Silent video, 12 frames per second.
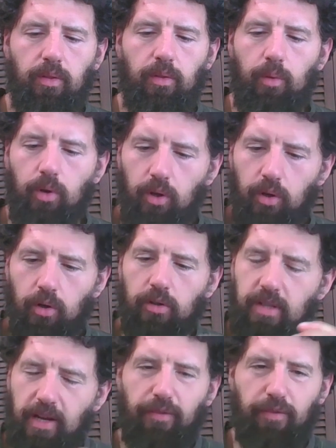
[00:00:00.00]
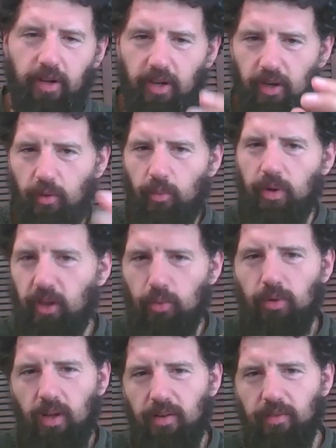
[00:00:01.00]
you're different, you know, what you
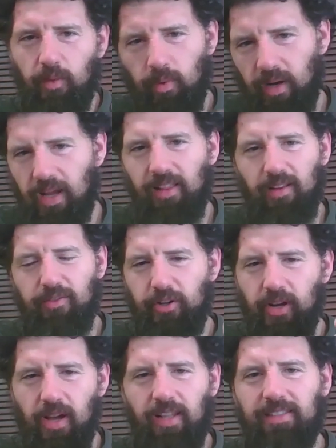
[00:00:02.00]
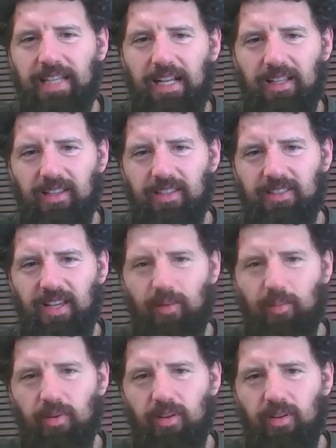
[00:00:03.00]
love and what I love, they're not exactly the same.
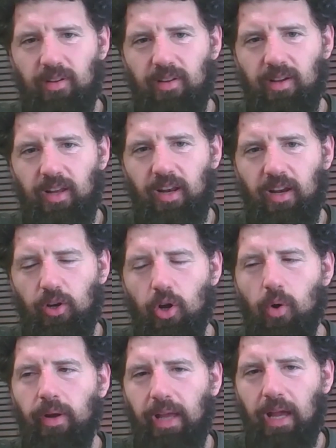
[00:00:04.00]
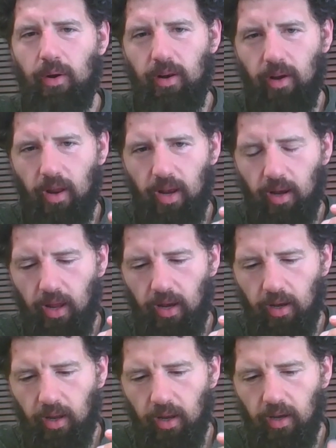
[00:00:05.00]
And in going out
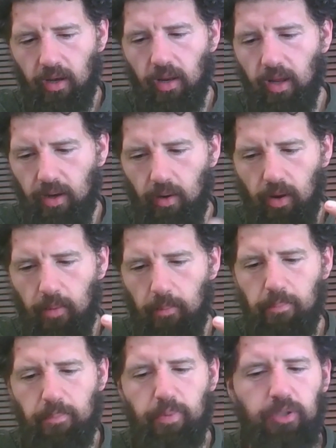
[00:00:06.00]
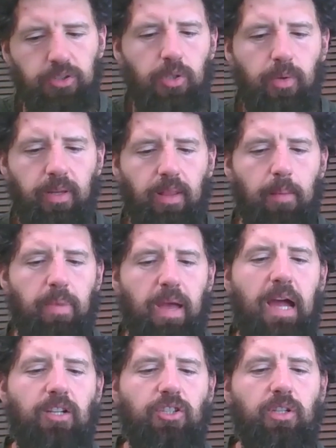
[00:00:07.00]
and pursuing that
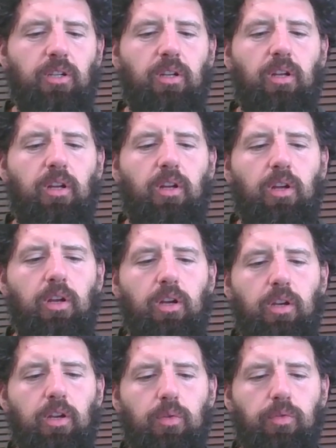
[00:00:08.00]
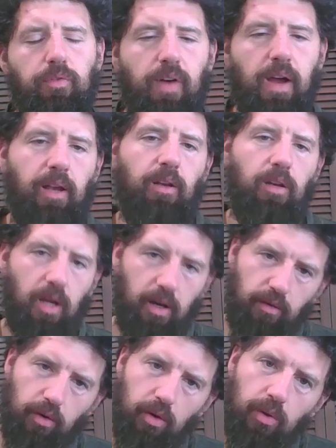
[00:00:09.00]
passion, you find kind
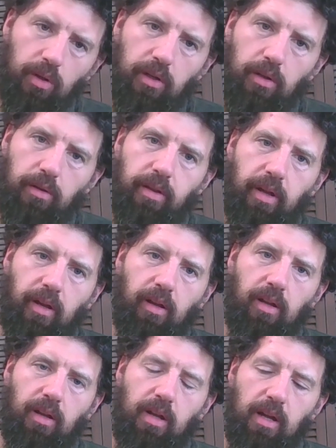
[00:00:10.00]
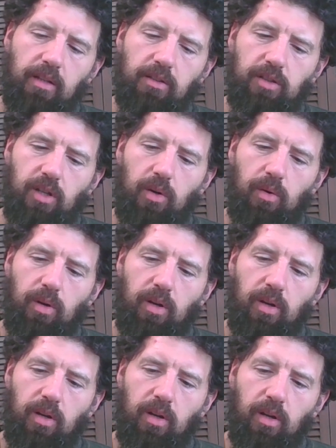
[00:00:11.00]
of your own little thing. So
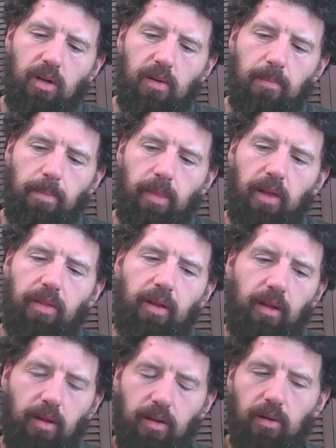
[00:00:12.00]
I think